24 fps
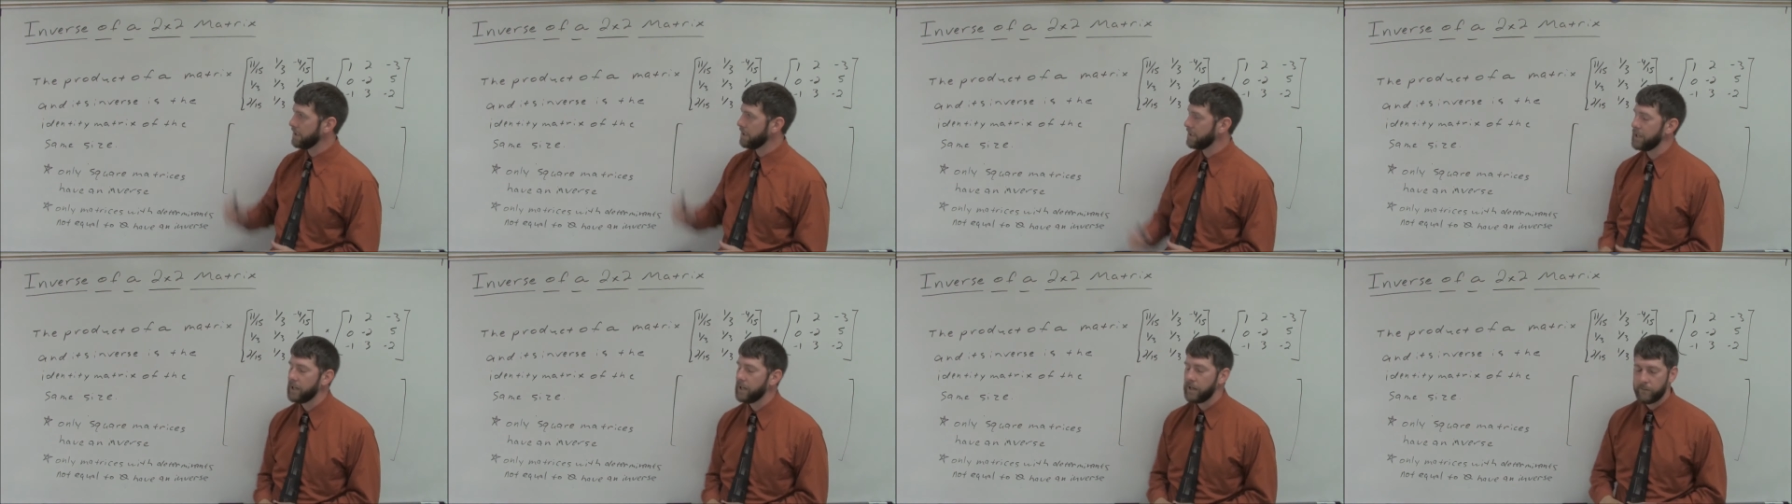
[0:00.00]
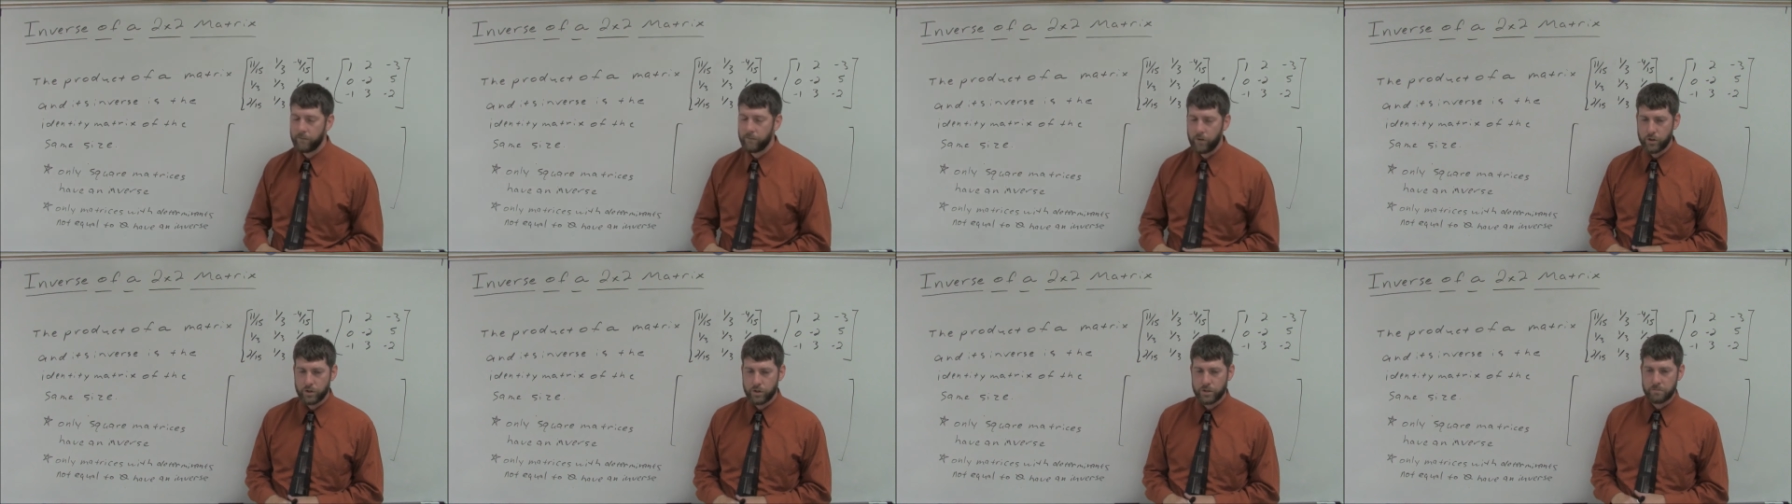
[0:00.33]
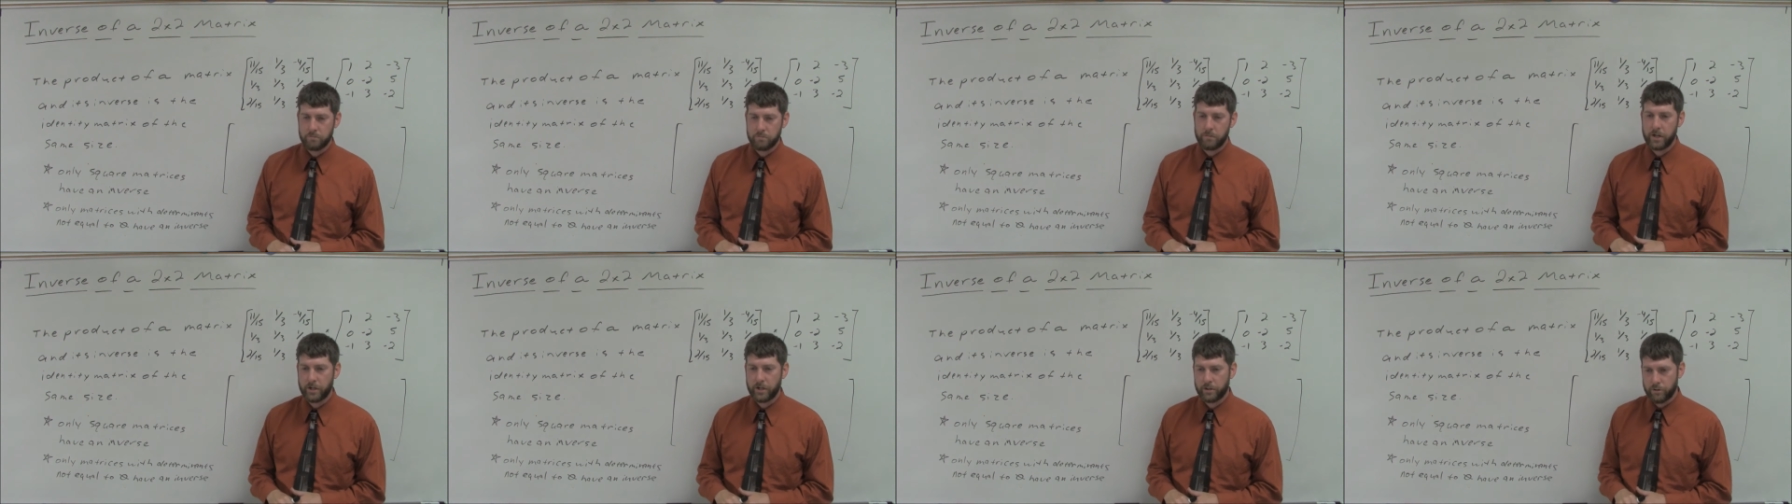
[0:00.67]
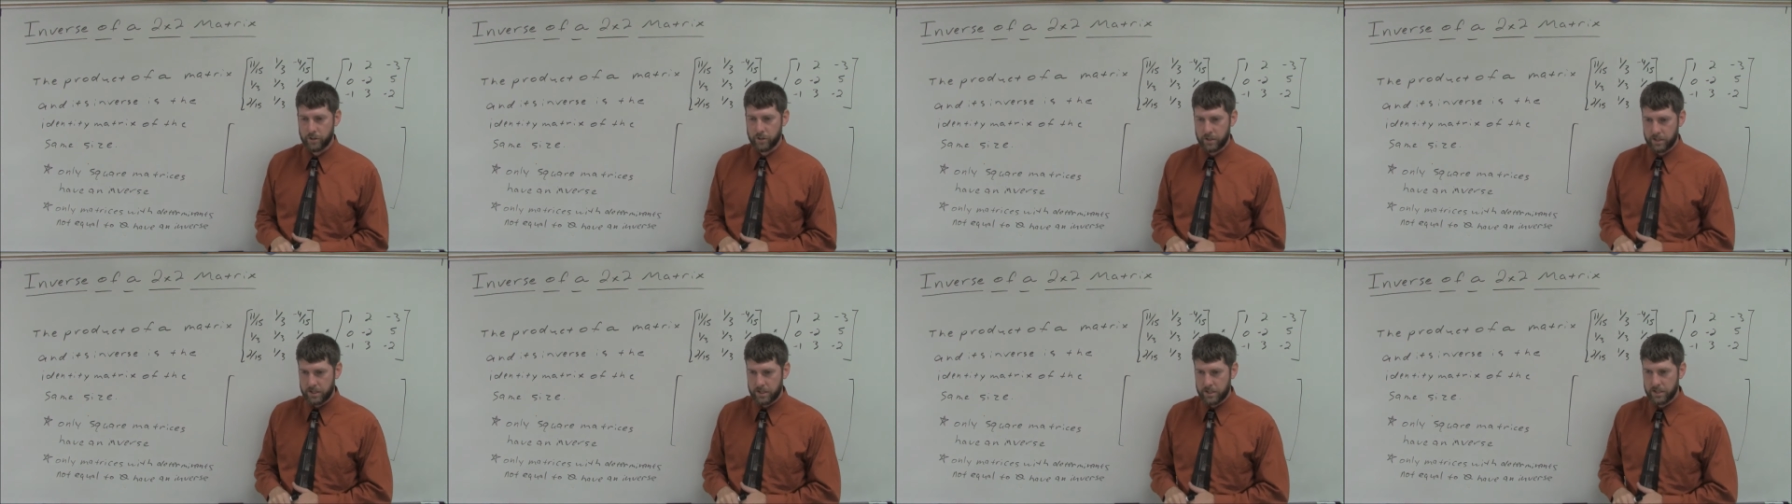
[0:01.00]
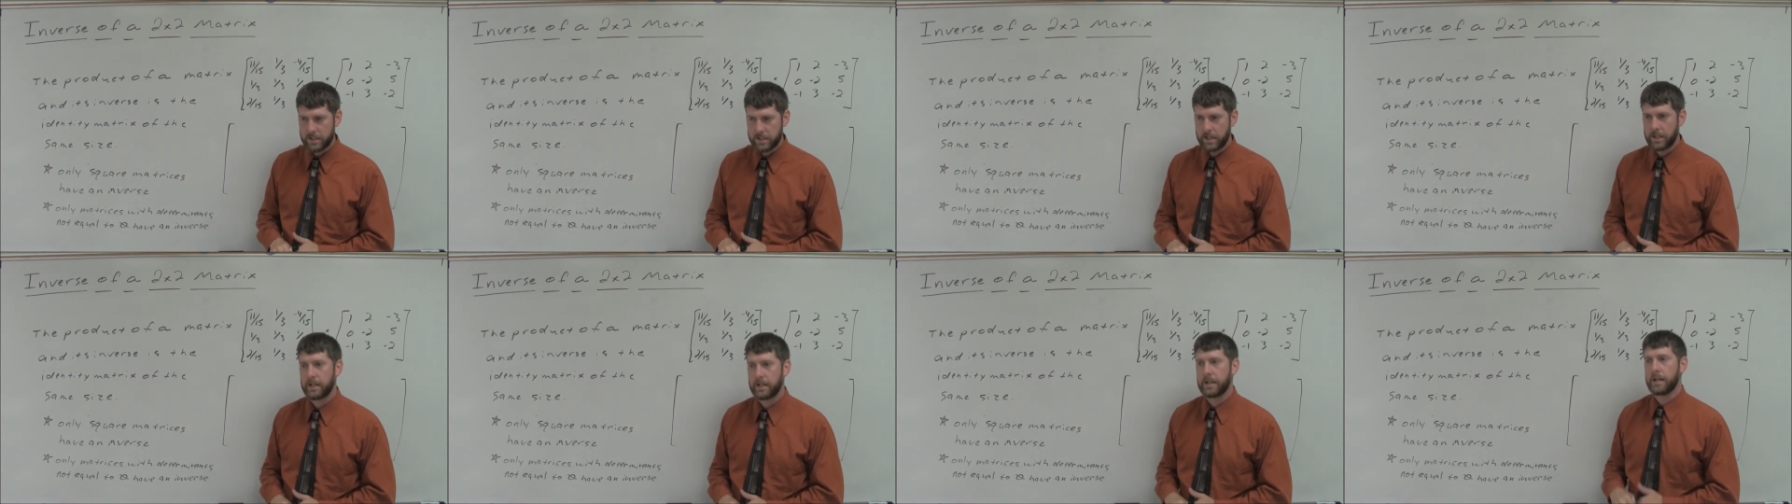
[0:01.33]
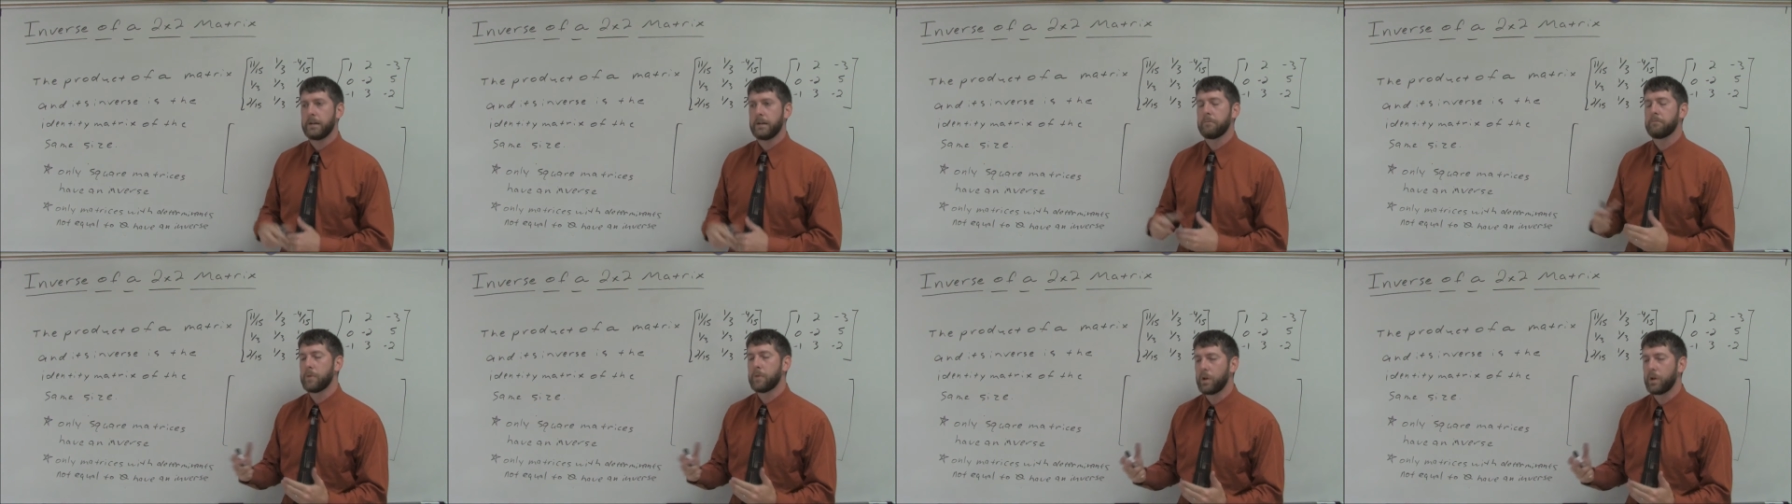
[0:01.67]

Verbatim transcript: An inverse matrix is like a